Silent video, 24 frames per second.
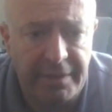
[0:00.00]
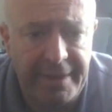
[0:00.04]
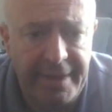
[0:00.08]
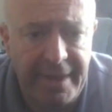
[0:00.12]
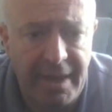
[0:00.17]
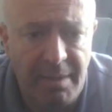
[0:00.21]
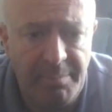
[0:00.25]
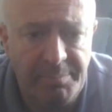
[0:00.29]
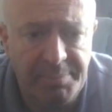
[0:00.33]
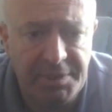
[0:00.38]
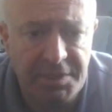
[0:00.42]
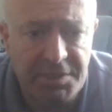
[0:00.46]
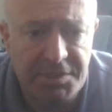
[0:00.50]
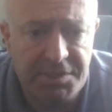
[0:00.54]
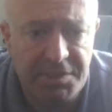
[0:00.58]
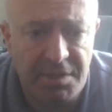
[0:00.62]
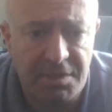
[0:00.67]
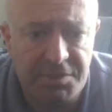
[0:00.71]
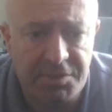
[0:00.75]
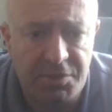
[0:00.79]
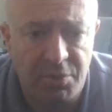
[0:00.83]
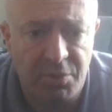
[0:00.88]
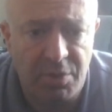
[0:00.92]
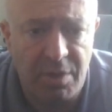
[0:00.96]
Empty
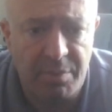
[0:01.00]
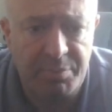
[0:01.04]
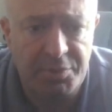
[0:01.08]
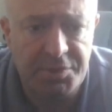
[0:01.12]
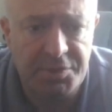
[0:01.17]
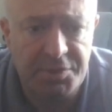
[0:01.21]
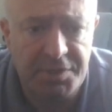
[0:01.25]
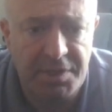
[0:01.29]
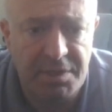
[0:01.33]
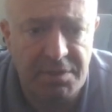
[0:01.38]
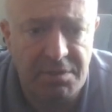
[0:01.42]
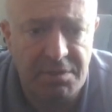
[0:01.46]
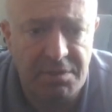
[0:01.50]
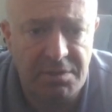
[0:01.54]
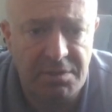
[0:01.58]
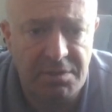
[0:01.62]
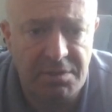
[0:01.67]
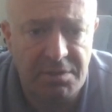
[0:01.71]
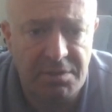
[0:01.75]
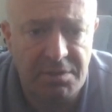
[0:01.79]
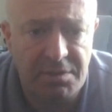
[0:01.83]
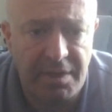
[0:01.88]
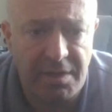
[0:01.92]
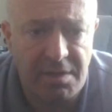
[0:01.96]
cells are represented
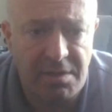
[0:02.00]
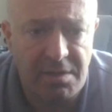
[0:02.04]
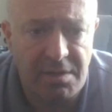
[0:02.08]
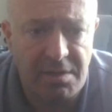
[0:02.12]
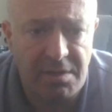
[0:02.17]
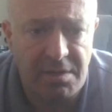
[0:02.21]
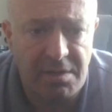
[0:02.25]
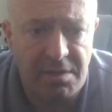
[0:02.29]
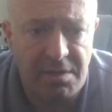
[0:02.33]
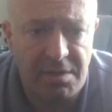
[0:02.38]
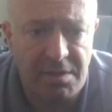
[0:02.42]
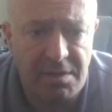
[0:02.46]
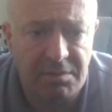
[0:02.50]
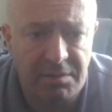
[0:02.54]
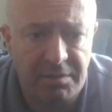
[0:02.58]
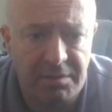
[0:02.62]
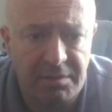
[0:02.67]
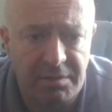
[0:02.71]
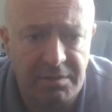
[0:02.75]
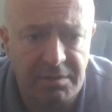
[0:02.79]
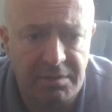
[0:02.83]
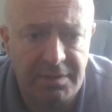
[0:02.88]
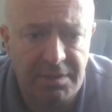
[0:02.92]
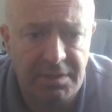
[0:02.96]
by
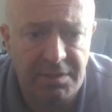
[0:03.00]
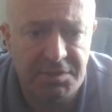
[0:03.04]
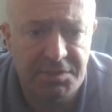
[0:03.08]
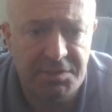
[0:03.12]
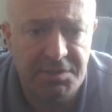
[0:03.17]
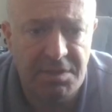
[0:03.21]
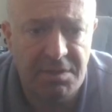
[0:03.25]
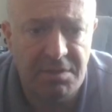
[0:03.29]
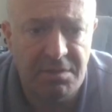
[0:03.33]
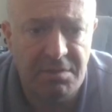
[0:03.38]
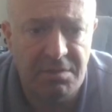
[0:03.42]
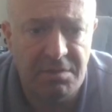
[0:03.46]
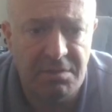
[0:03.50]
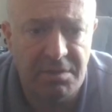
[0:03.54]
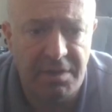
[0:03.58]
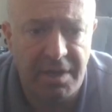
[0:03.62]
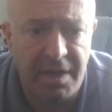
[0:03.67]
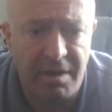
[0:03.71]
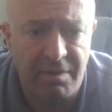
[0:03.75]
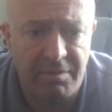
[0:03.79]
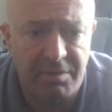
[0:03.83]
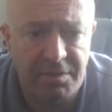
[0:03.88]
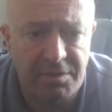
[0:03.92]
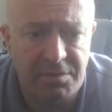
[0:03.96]
a single
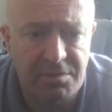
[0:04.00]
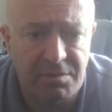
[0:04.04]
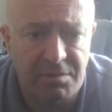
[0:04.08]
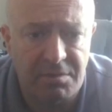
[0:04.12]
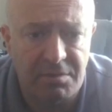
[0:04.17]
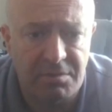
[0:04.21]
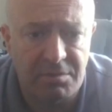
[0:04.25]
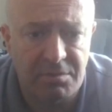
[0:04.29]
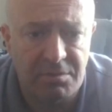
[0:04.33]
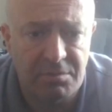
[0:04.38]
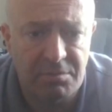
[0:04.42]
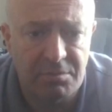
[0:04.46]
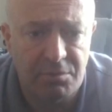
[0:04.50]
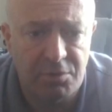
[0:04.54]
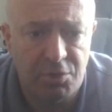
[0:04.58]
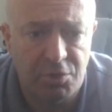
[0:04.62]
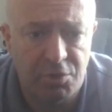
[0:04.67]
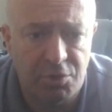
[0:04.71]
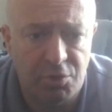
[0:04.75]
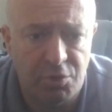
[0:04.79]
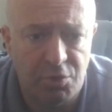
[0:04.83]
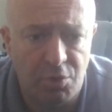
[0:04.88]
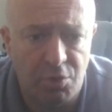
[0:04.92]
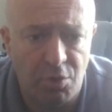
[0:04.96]
character
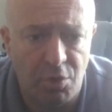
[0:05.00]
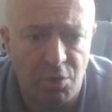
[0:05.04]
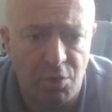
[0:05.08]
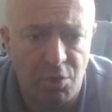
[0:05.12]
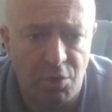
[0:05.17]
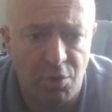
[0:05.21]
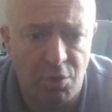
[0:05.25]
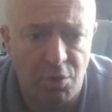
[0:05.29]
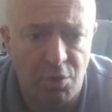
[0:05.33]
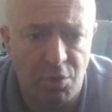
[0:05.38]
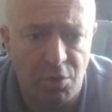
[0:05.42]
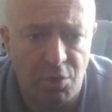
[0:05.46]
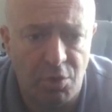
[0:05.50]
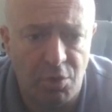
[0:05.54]
dot.